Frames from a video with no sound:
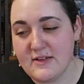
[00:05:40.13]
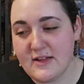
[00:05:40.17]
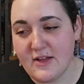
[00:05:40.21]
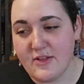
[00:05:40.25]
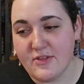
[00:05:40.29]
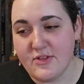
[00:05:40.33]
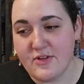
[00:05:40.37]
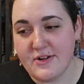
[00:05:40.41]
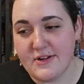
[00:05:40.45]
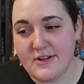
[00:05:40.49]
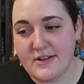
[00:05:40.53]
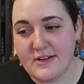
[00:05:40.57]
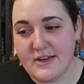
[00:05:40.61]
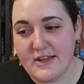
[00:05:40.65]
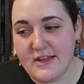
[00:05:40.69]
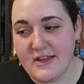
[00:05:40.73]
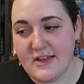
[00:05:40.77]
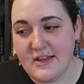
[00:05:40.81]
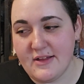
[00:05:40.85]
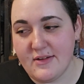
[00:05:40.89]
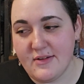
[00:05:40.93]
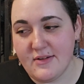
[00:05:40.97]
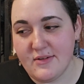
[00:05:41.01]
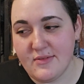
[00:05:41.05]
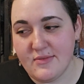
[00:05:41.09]
now they're in
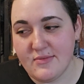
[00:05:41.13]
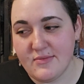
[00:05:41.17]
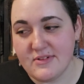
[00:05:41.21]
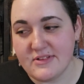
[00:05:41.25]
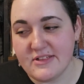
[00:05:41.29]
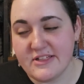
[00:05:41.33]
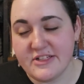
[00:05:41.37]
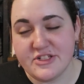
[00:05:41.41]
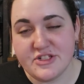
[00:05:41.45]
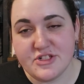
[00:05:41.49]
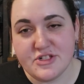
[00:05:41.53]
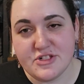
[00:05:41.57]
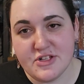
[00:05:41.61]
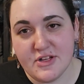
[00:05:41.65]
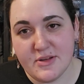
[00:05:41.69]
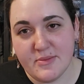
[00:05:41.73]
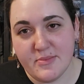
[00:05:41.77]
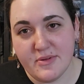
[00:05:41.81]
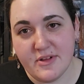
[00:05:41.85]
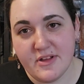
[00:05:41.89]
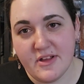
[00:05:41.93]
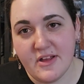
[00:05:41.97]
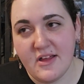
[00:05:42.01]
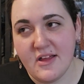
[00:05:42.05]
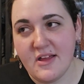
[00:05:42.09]
a
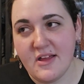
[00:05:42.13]
relationship